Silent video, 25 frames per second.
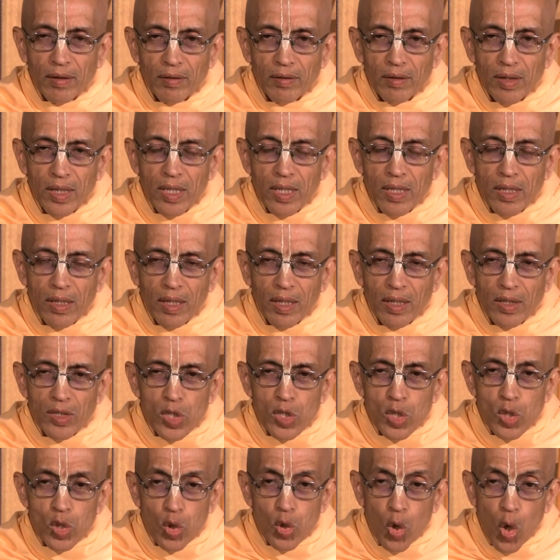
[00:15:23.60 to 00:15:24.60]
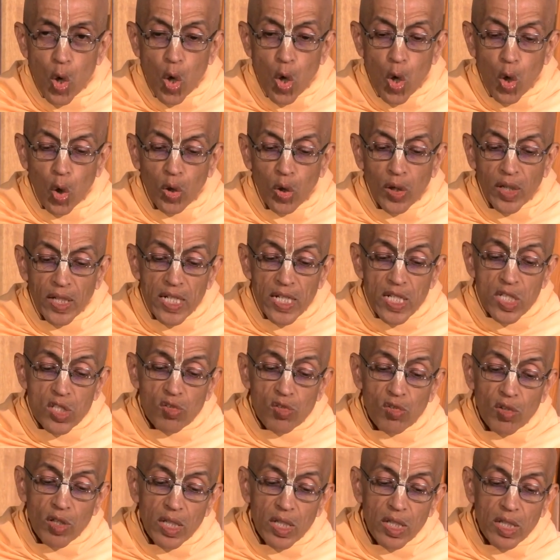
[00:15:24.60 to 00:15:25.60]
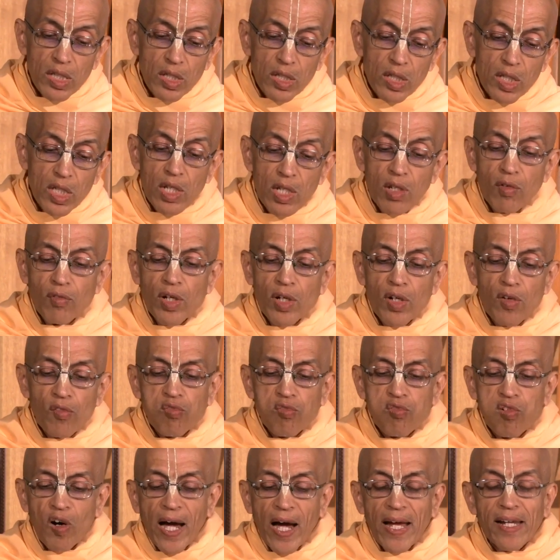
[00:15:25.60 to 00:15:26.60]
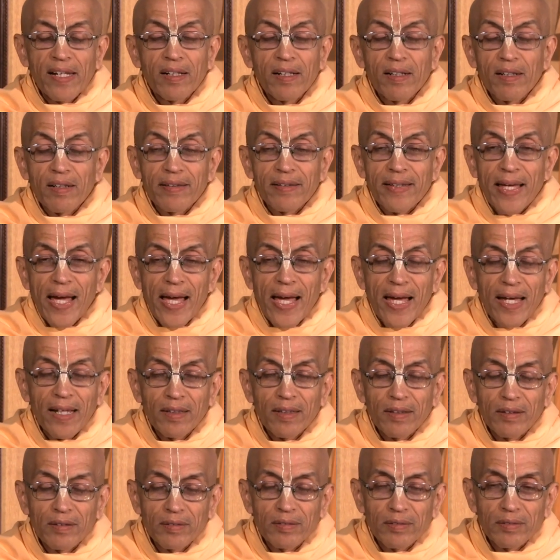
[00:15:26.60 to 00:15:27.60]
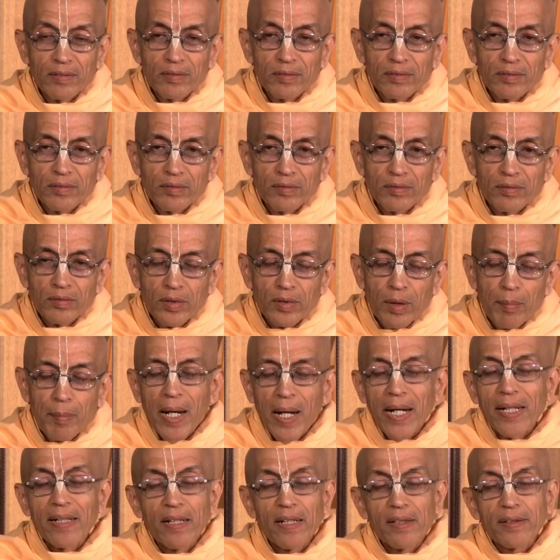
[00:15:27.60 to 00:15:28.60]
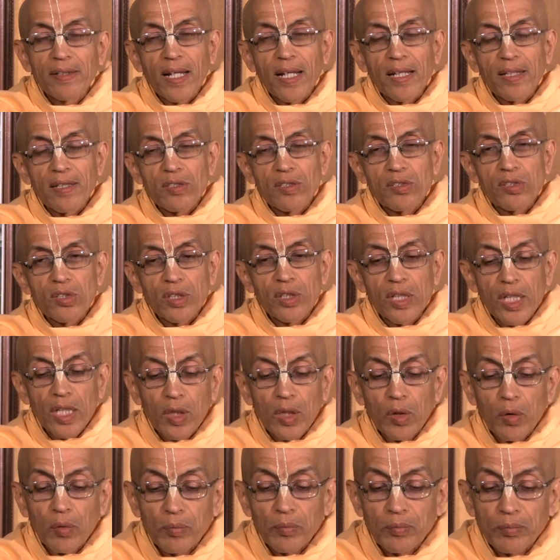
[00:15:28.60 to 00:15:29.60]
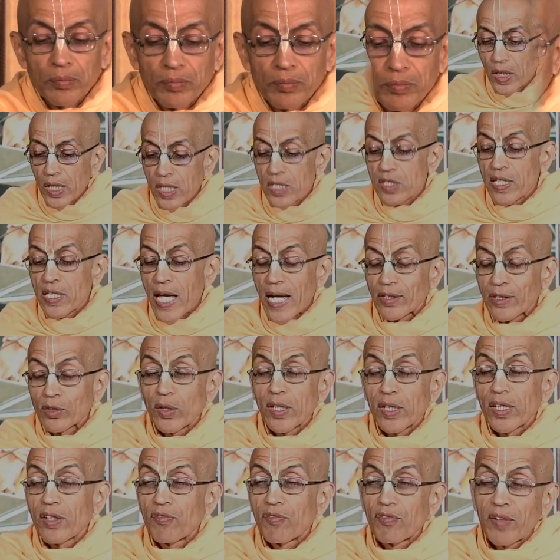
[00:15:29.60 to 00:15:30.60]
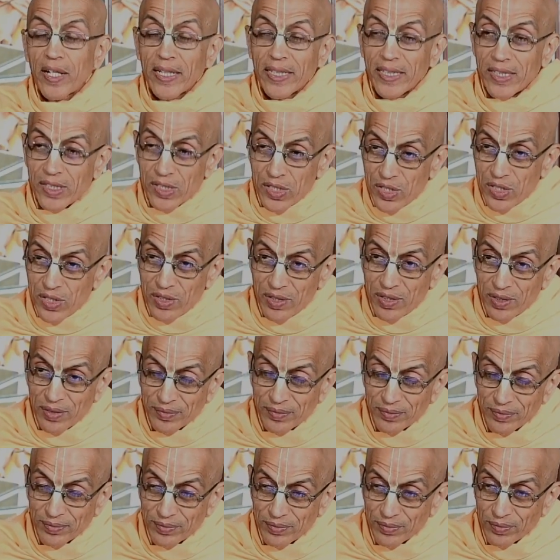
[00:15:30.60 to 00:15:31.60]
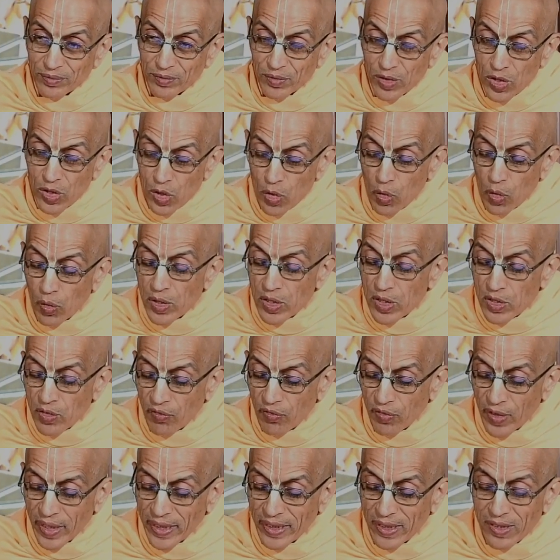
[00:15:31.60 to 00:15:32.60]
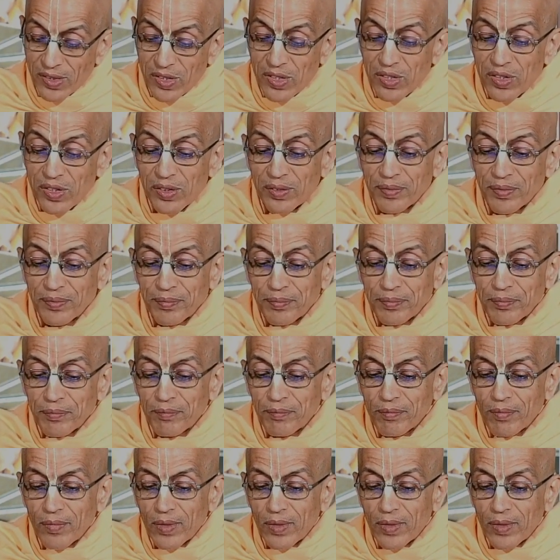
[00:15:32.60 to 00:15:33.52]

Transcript: the soul is even finer than the mind, intelligence, and ego. It is actually the finest. The soul is the finest.